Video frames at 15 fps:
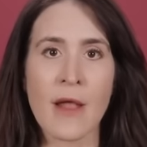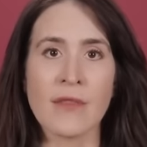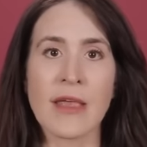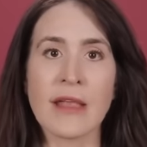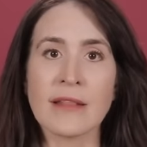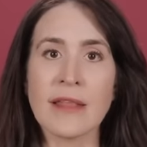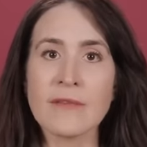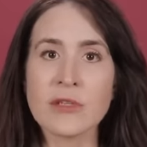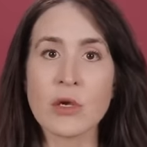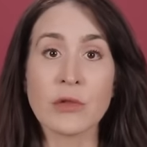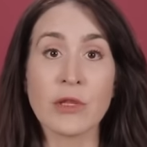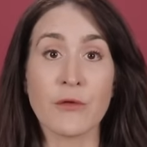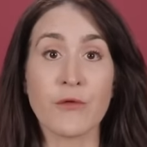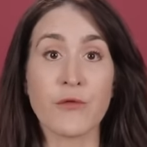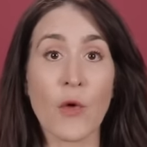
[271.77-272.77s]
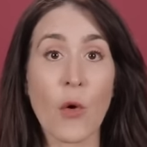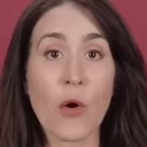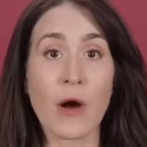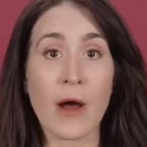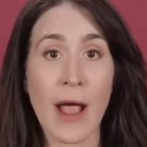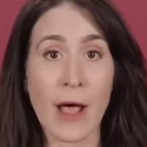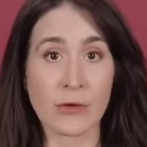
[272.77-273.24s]
They lived only
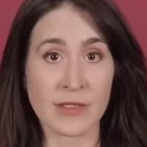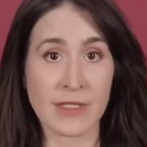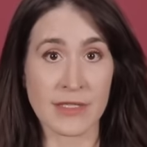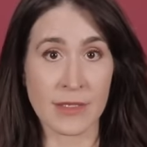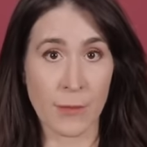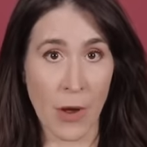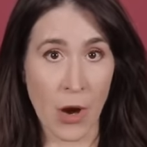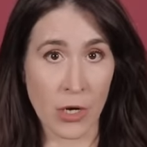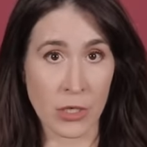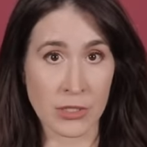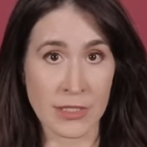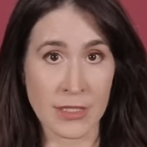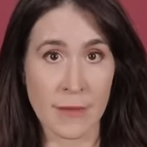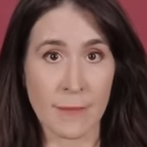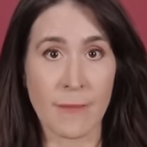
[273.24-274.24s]
four houses apart.